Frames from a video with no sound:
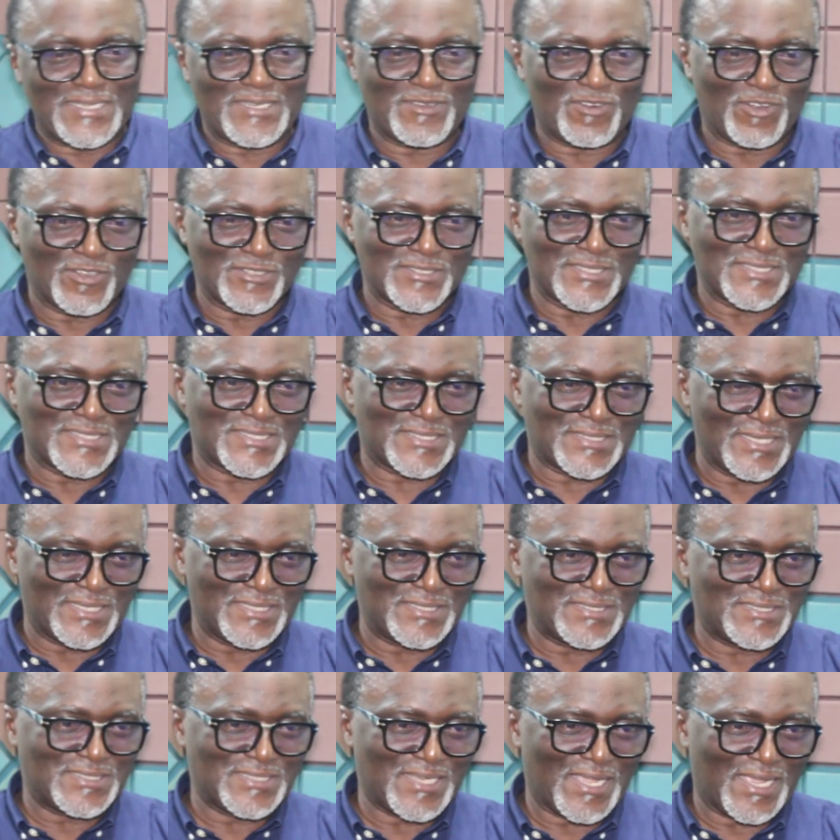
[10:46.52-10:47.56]
on the
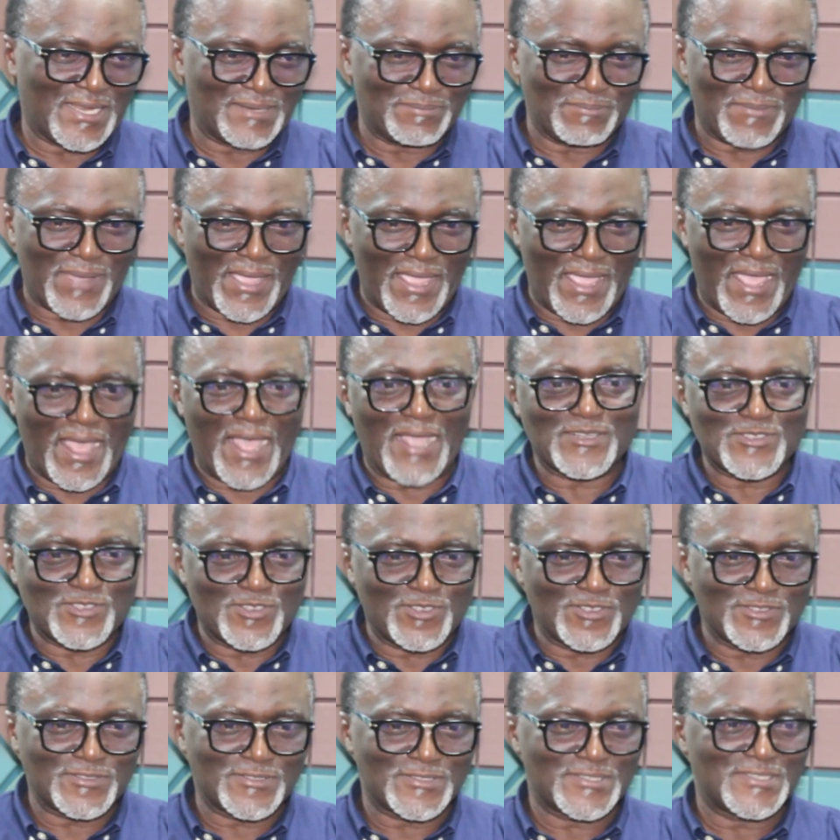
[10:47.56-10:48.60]
stage, and my
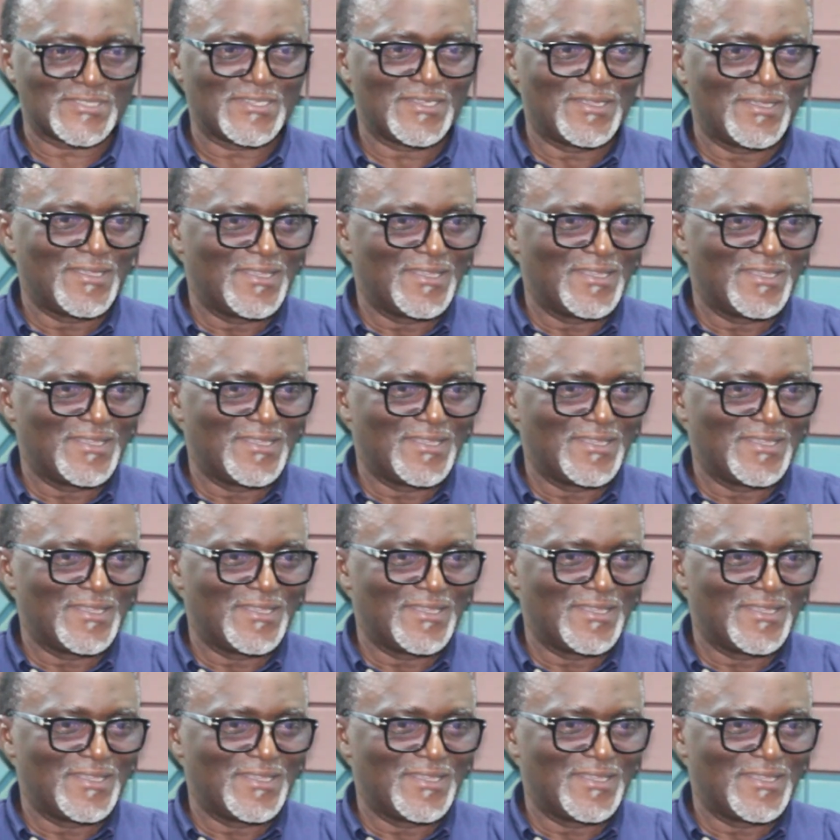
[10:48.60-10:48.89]
actors,